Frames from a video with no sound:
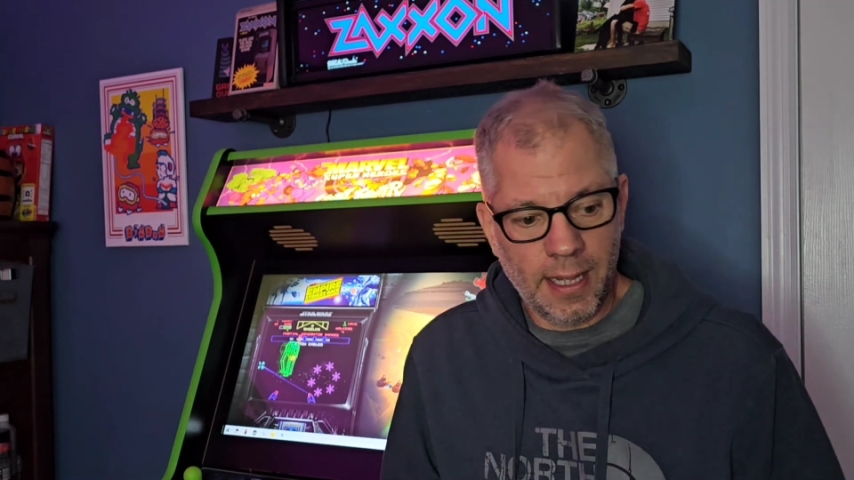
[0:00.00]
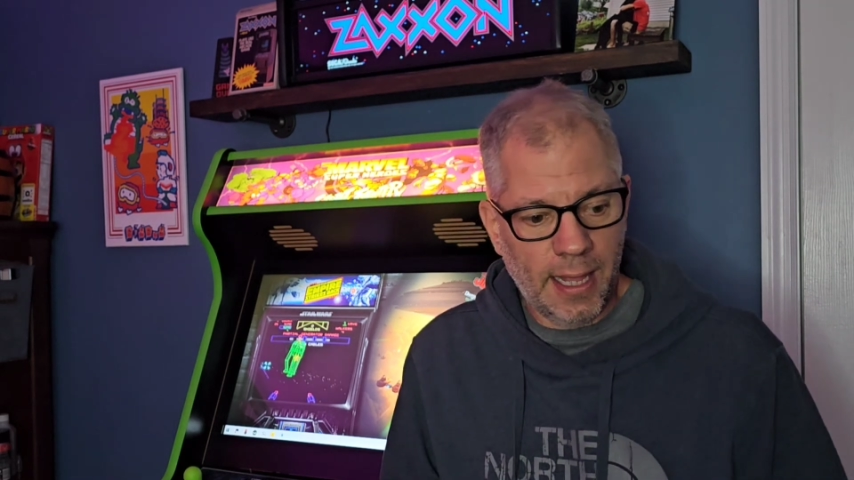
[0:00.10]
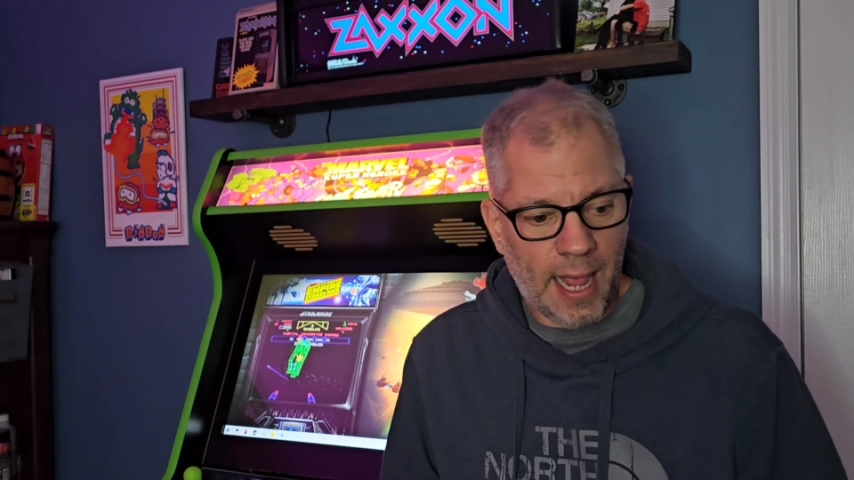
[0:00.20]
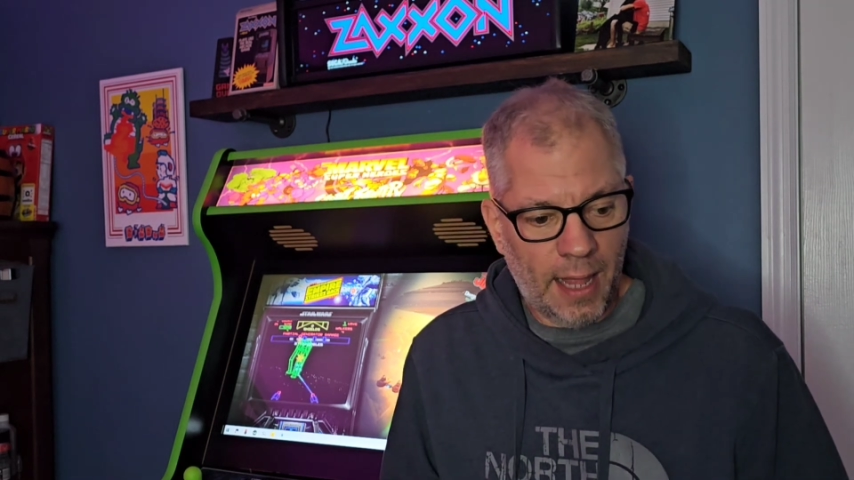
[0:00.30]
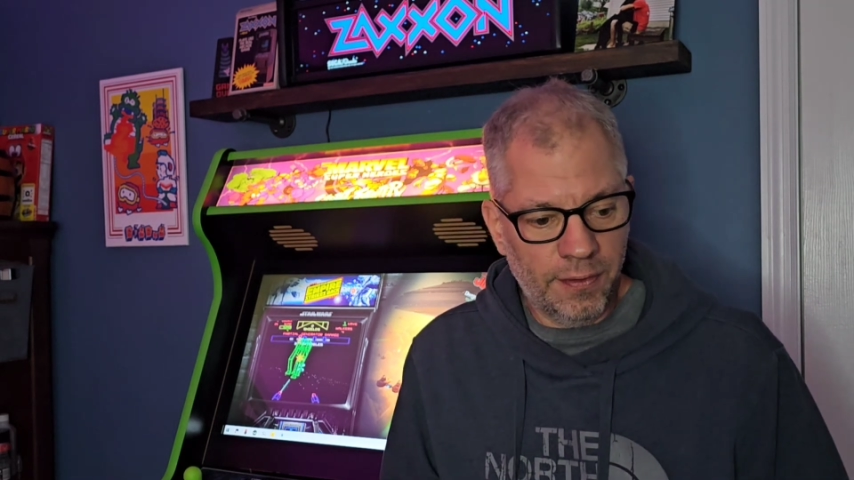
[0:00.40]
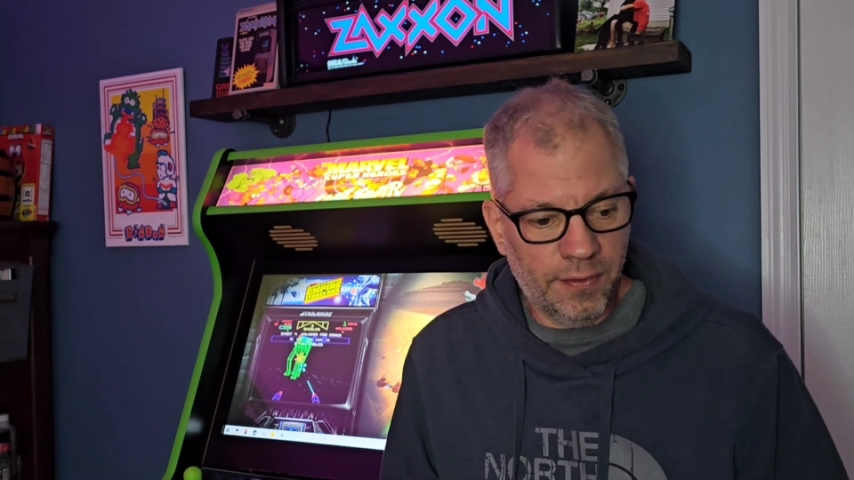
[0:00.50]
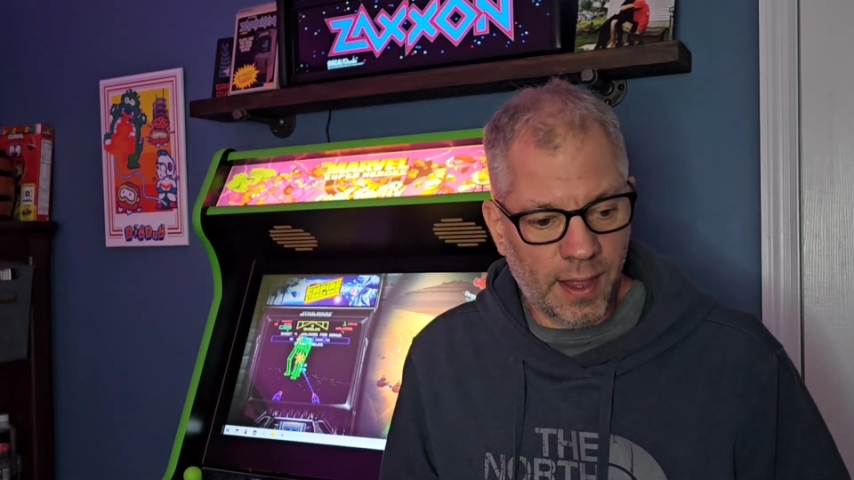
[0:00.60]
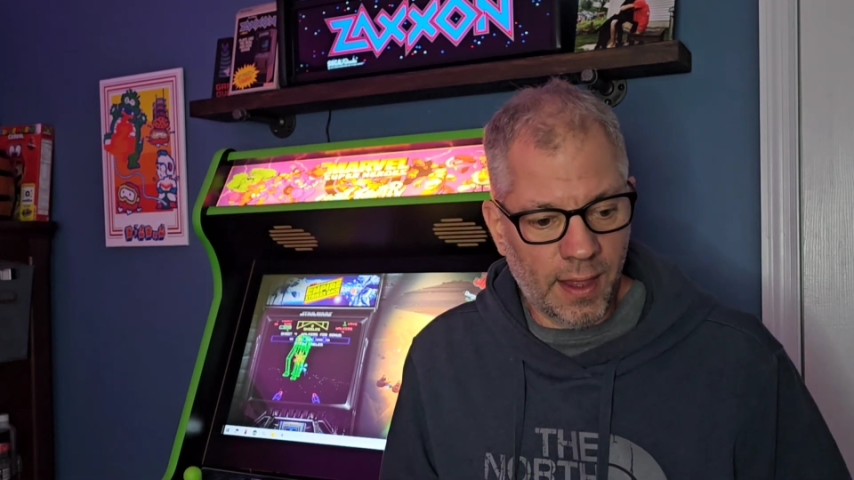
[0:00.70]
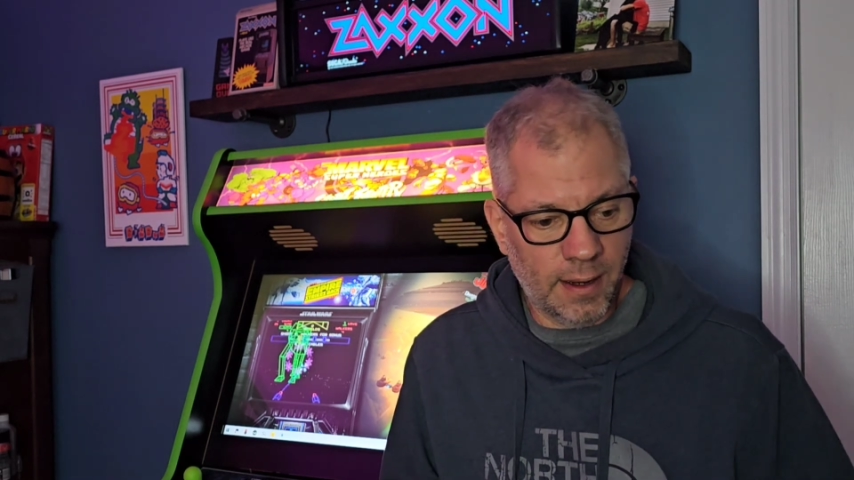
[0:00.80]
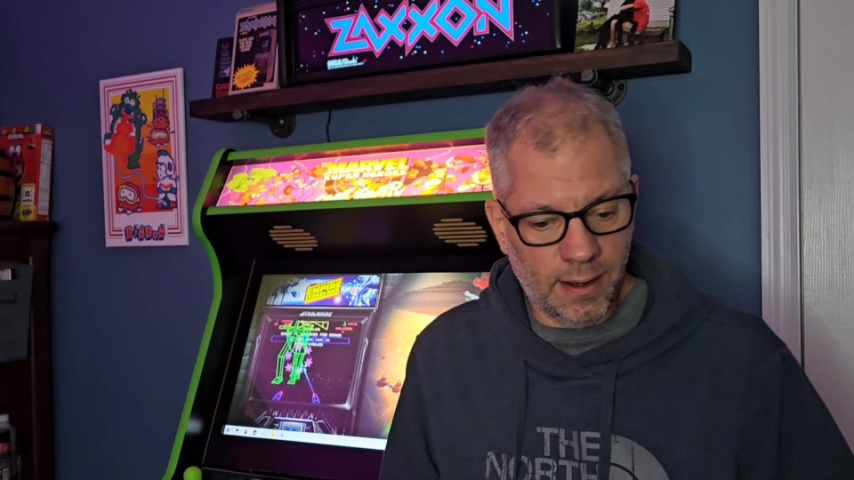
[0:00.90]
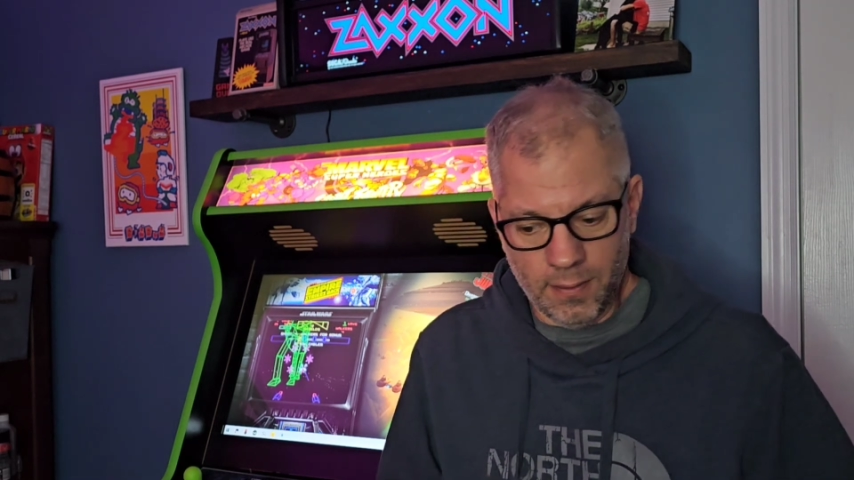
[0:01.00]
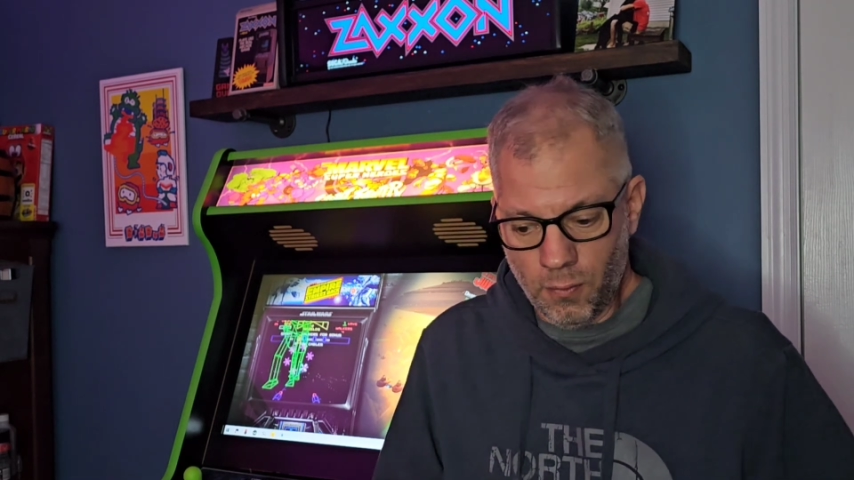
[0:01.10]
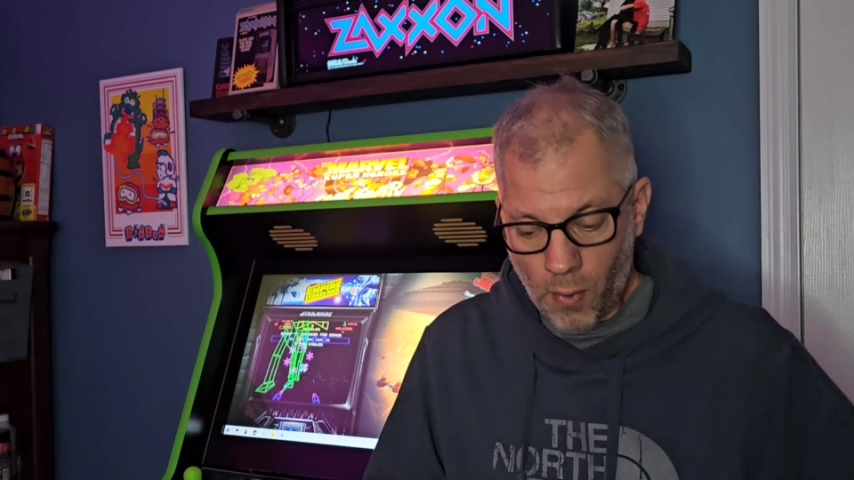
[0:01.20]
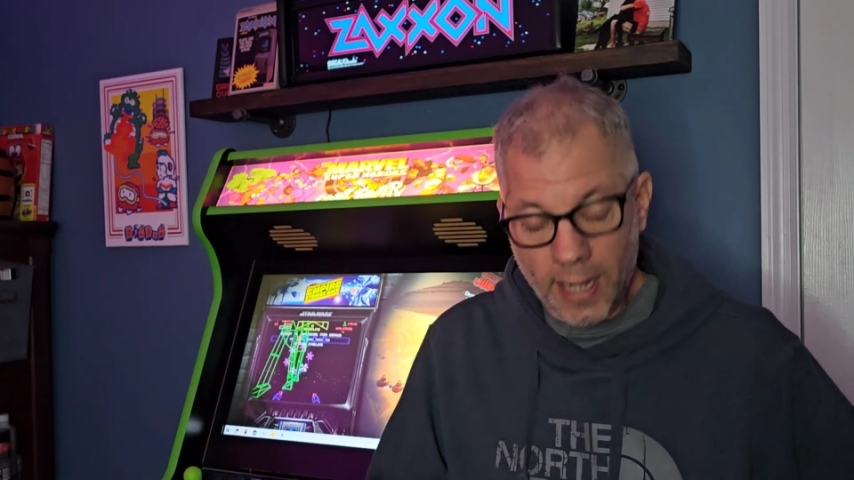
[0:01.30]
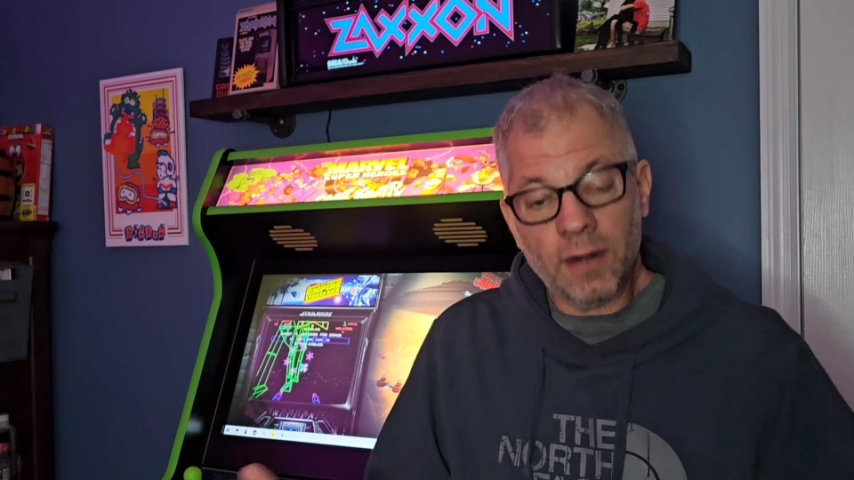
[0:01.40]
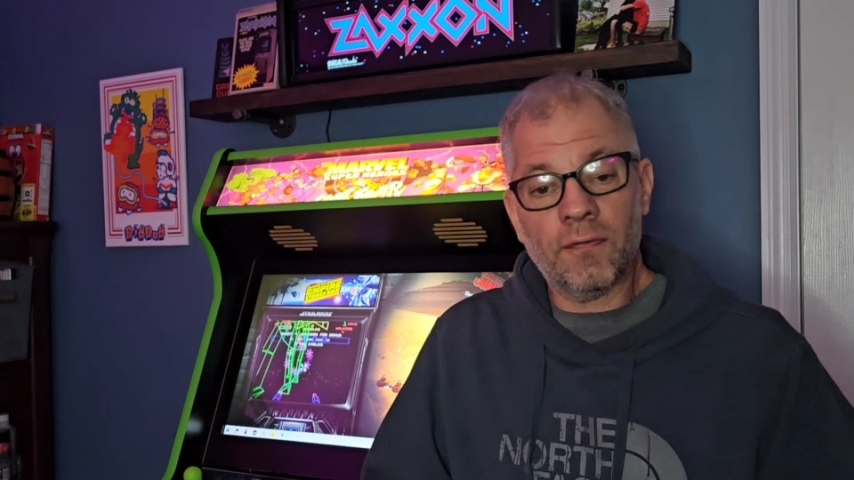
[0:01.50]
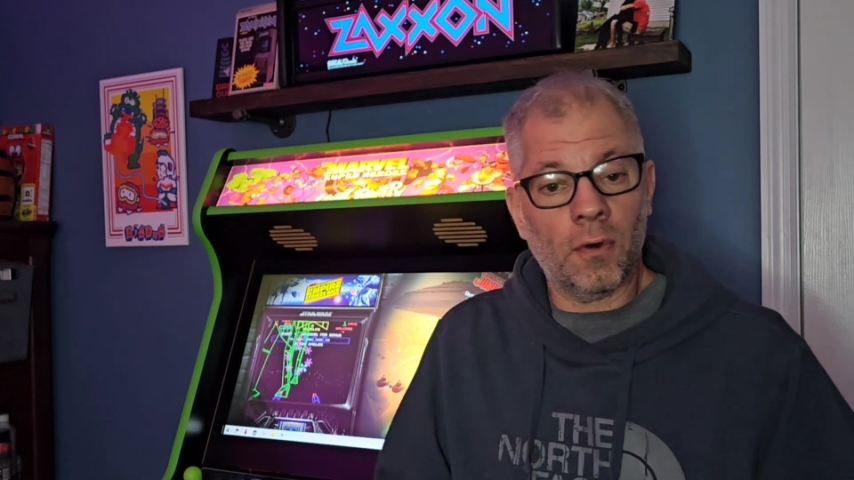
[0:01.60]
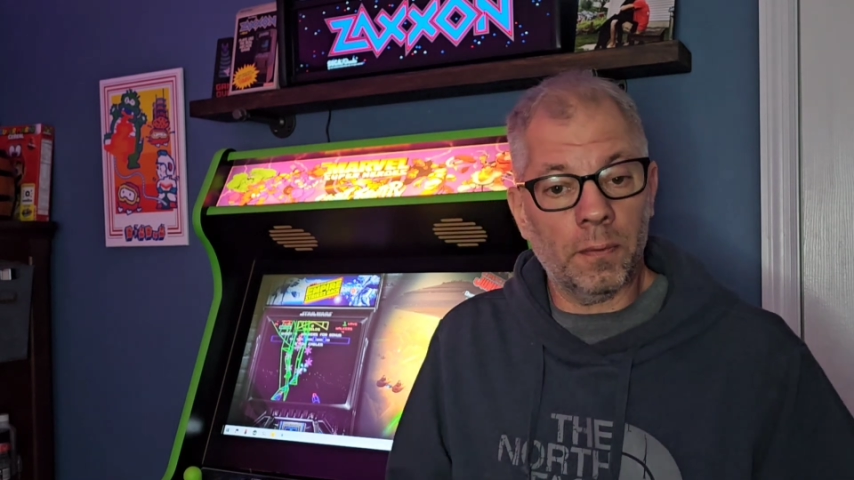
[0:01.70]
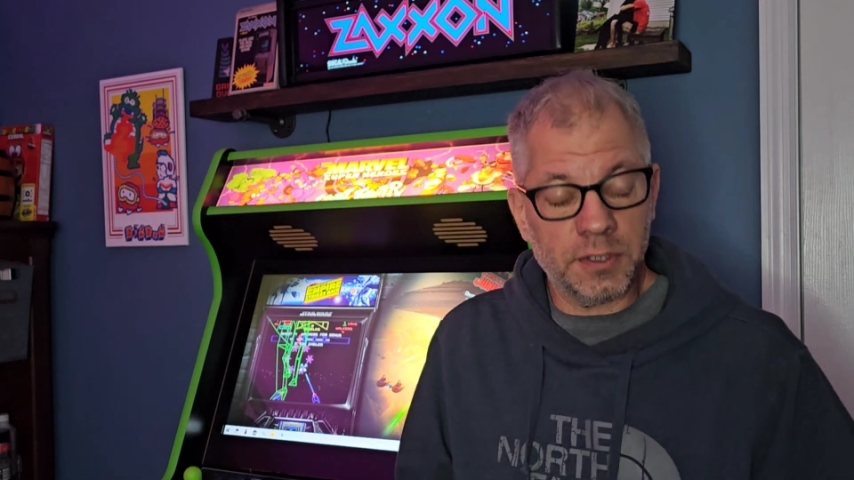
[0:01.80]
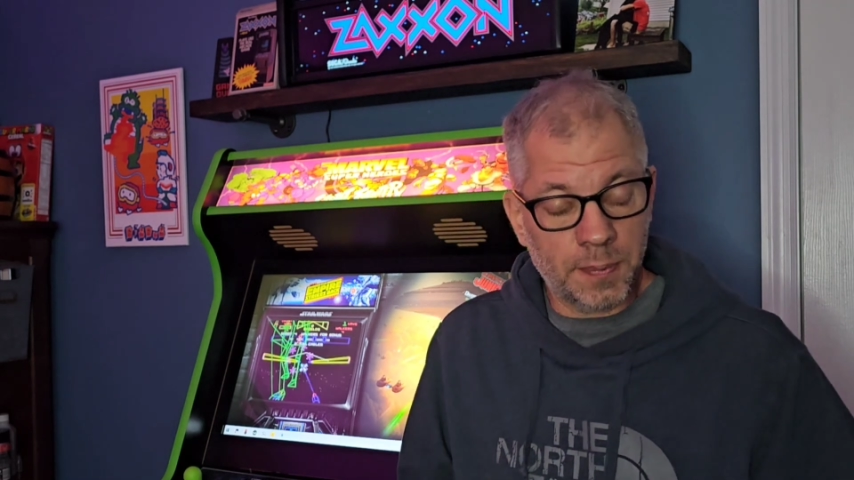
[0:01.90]
and then waited for a
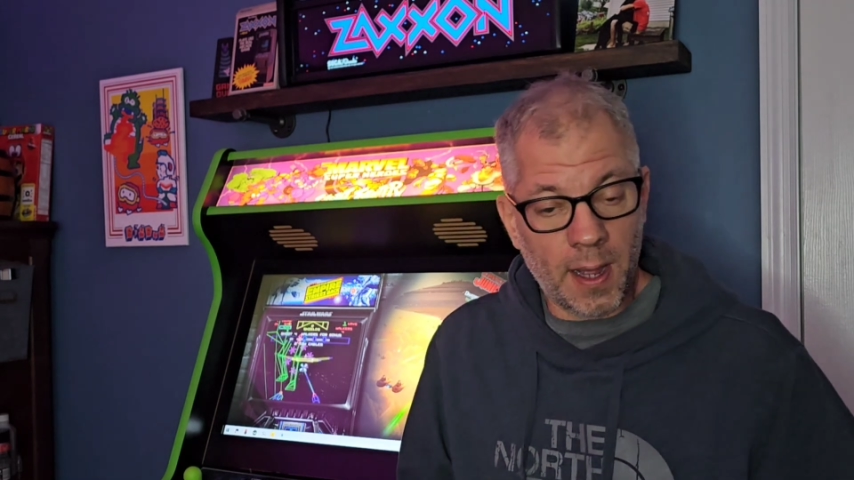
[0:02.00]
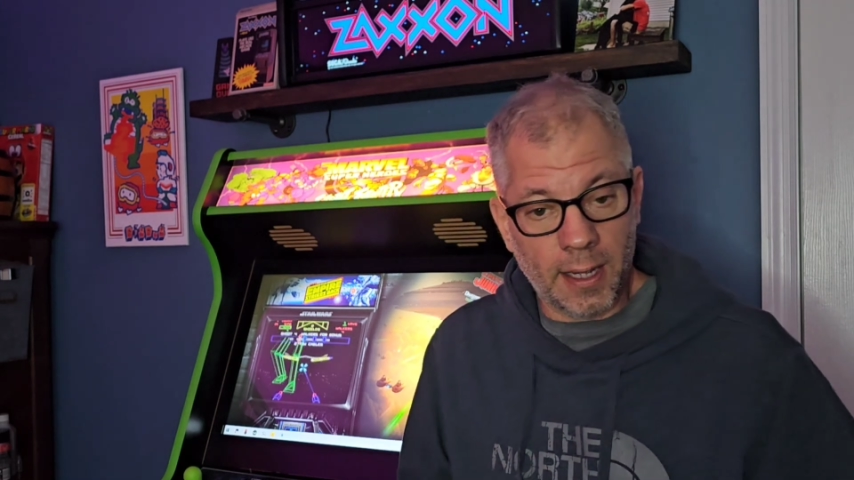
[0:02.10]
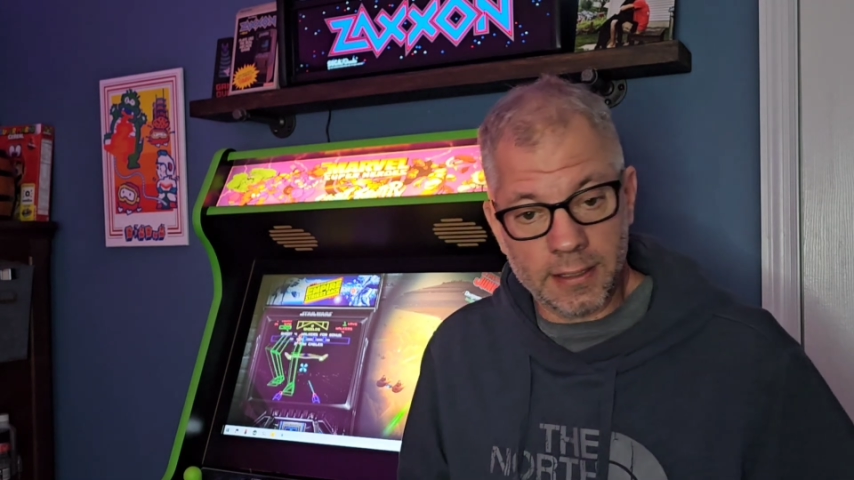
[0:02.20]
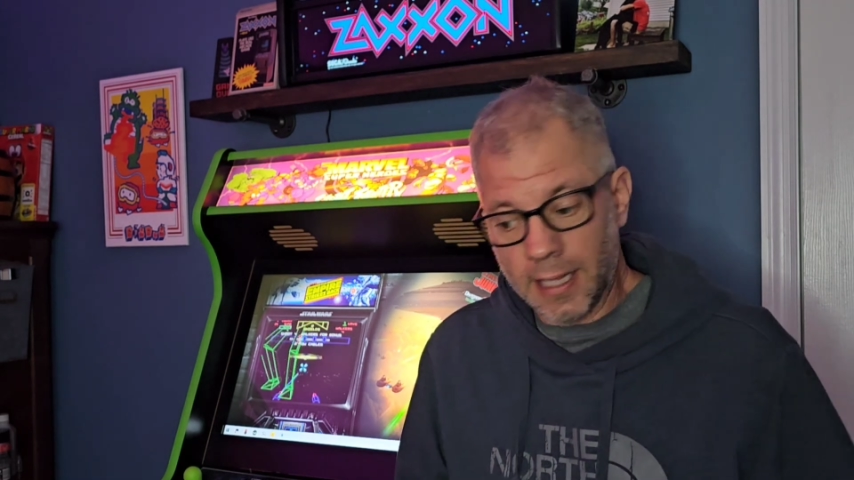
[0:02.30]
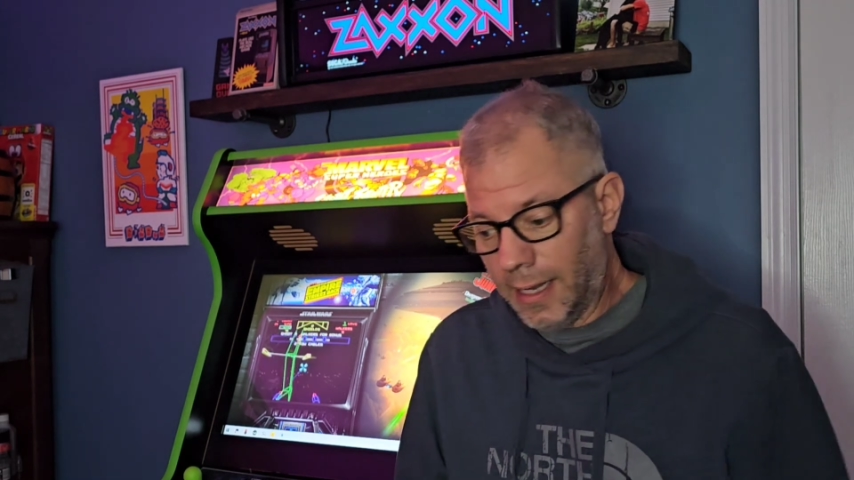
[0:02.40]
response.